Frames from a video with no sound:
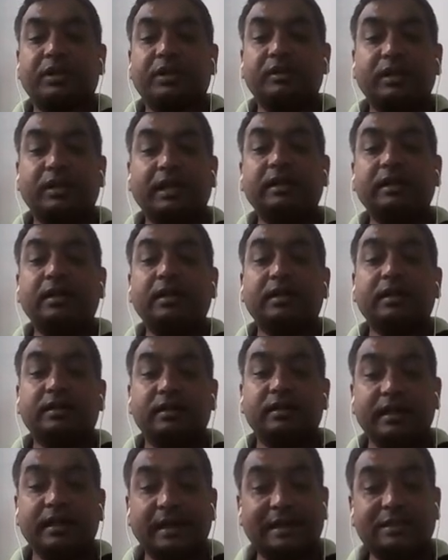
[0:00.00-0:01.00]
then
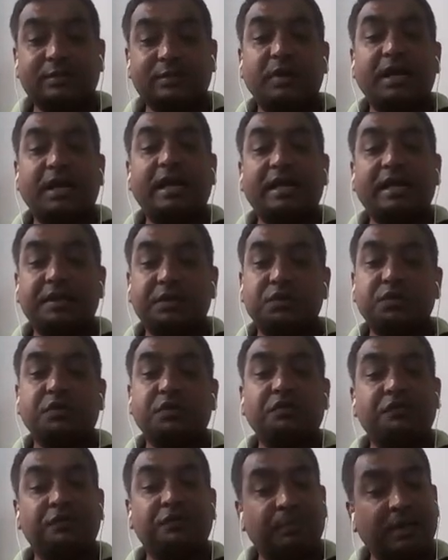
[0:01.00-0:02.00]
the explanation
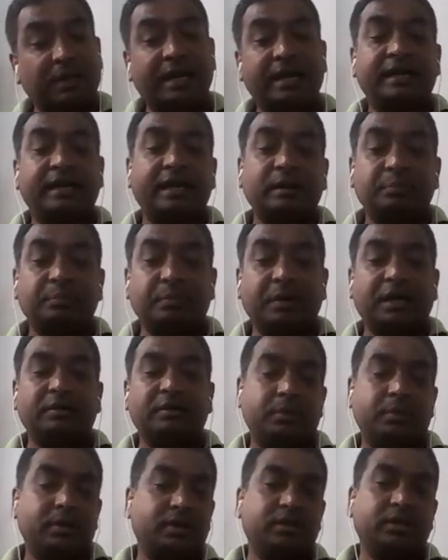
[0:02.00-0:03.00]
of plate and
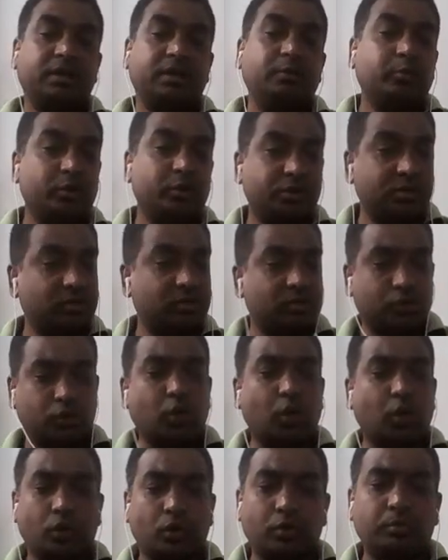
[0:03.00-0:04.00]
pipe earthing, which is
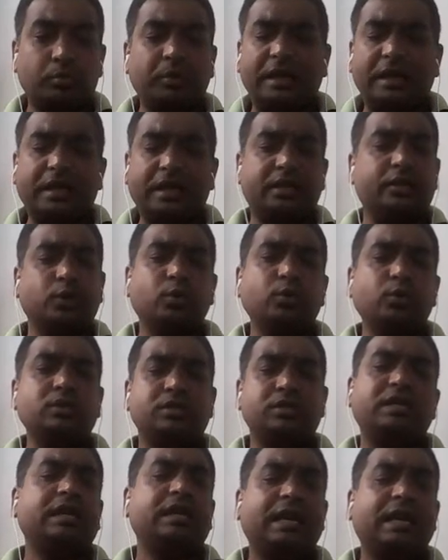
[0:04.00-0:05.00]
commonly
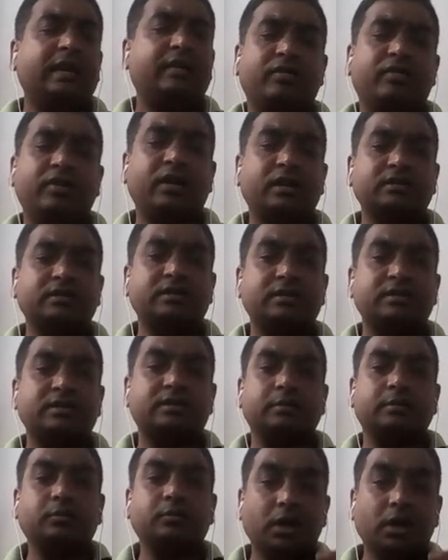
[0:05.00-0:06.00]
used in electrical
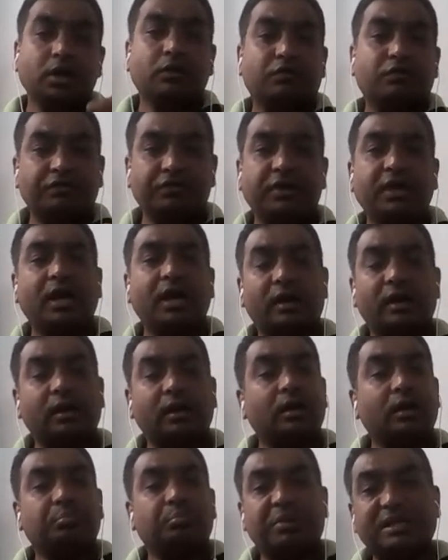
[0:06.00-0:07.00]
system. We are
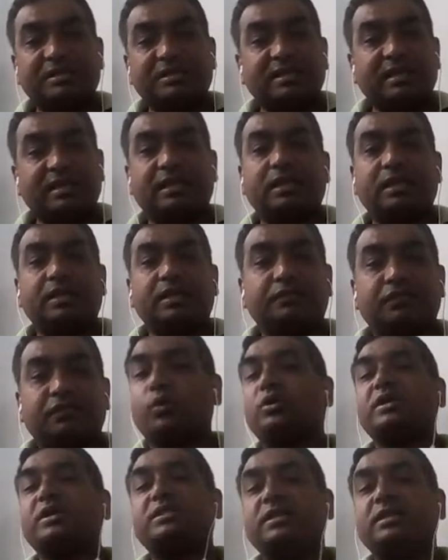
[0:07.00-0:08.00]
basically
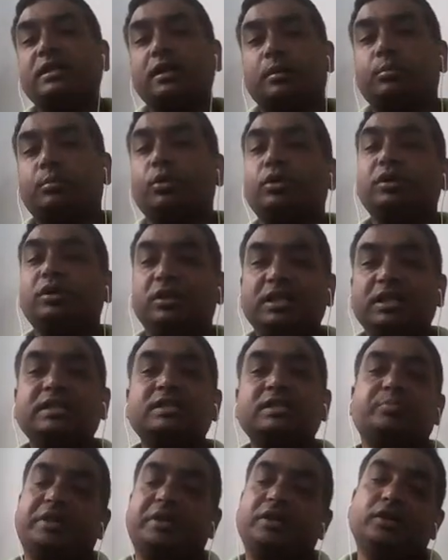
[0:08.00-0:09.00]
focusing upon
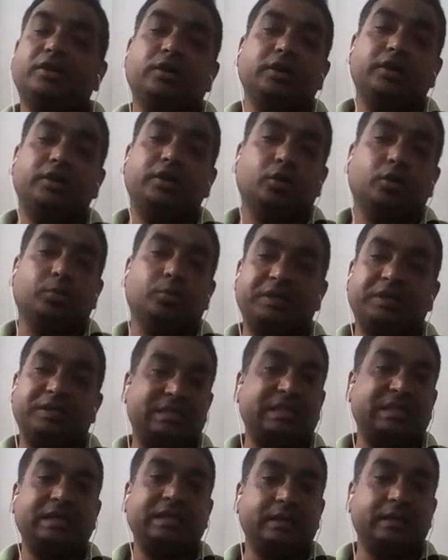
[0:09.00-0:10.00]
these particular
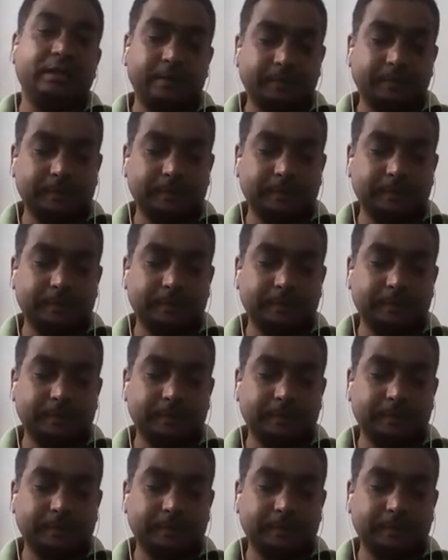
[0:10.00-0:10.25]
topics here.